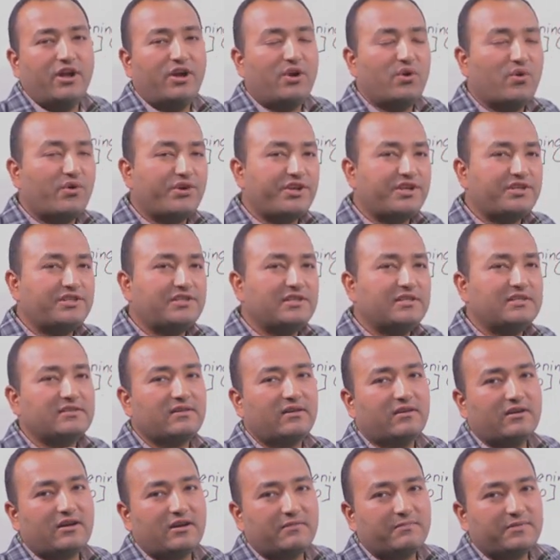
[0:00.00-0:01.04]
notices
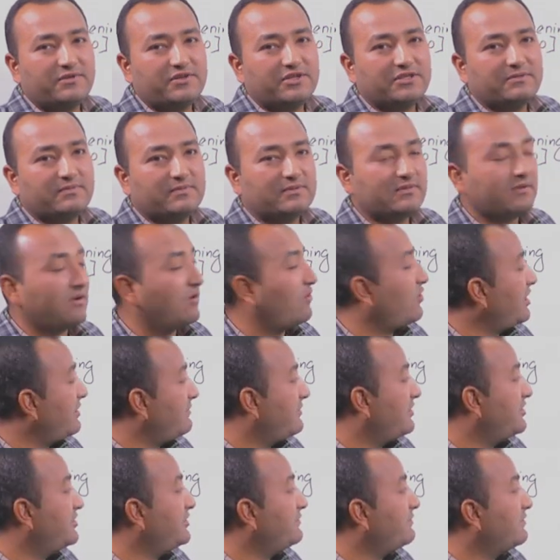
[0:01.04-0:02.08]
or advertisements or
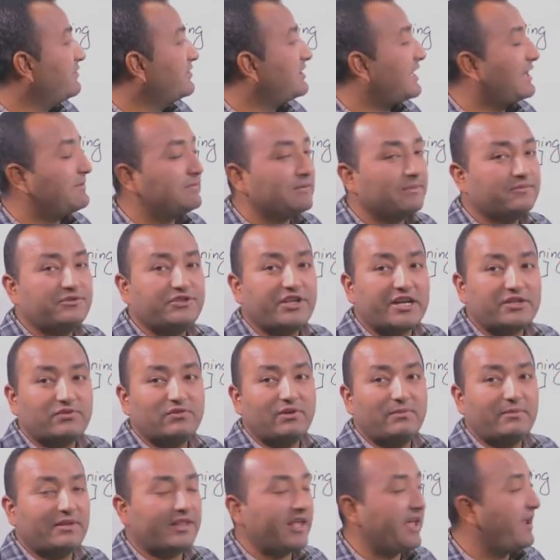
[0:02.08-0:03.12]
whatever, different types of text
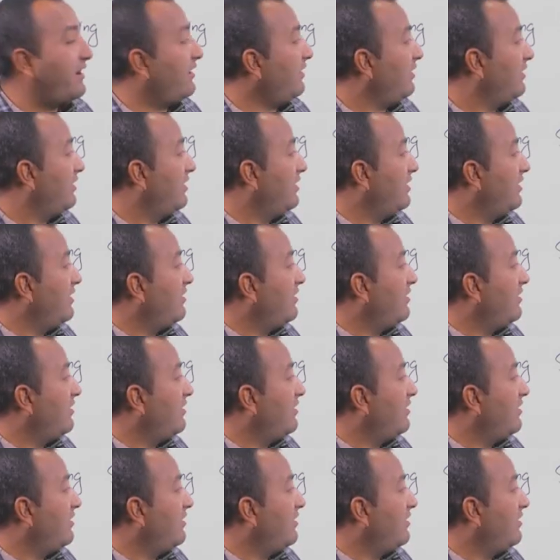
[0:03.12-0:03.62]
will be there.